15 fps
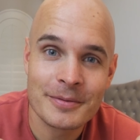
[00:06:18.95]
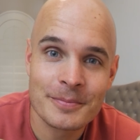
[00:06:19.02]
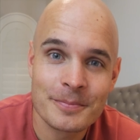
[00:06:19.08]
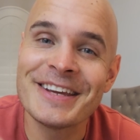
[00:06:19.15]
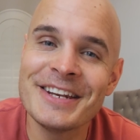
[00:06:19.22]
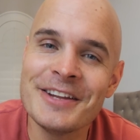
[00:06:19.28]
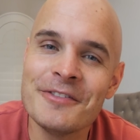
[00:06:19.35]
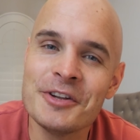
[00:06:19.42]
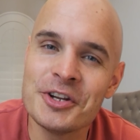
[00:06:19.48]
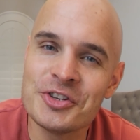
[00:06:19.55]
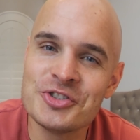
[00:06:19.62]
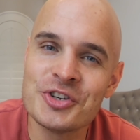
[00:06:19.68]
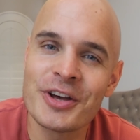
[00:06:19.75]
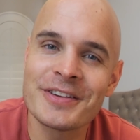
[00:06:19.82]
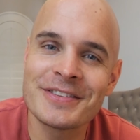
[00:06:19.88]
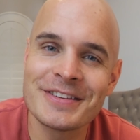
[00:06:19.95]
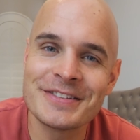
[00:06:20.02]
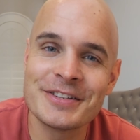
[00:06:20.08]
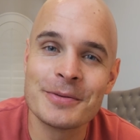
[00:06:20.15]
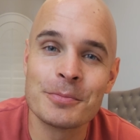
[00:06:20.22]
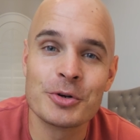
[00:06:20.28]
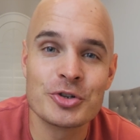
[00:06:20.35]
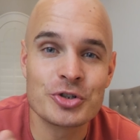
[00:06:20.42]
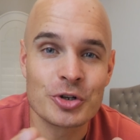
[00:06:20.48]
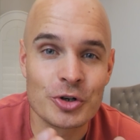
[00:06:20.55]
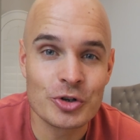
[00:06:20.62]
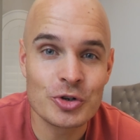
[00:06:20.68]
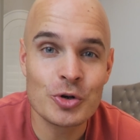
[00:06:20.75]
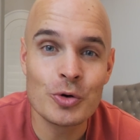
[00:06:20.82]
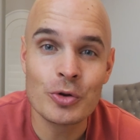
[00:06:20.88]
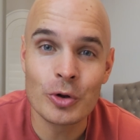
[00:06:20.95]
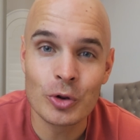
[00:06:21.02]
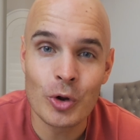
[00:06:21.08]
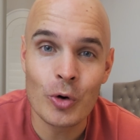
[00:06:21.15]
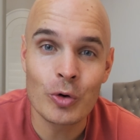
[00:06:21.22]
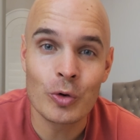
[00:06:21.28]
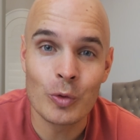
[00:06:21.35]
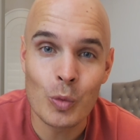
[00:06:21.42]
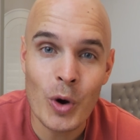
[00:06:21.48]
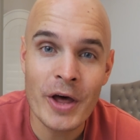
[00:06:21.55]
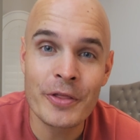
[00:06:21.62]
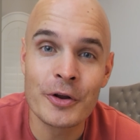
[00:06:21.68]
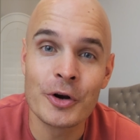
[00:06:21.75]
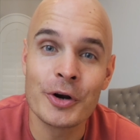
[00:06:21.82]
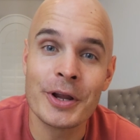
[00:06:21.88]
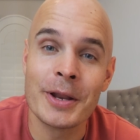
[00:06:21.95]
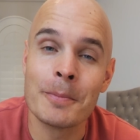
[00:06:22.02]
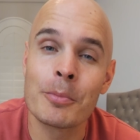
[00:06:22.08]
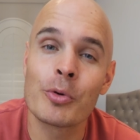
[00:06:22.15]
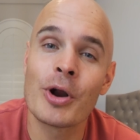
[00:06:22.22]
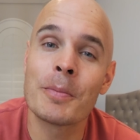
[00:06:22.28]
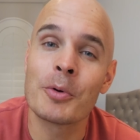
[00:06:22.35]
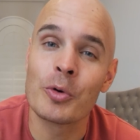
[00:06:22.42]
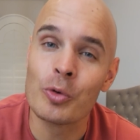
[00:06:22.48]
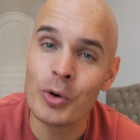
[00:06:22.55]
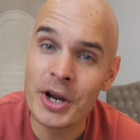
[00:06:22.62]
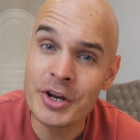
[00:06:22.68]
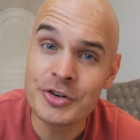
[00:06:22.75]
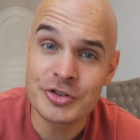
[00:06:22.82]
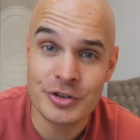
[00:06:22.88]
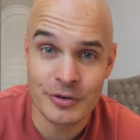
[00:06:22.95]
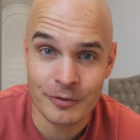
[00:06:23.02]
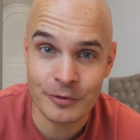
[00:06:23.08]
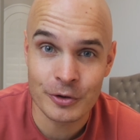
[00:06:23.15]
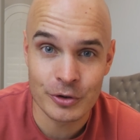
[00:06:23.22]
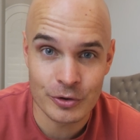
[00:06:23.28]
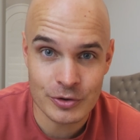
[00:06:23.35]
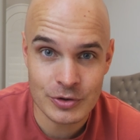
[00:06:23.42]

It can even adjust the temperature to the local weather in preparation for your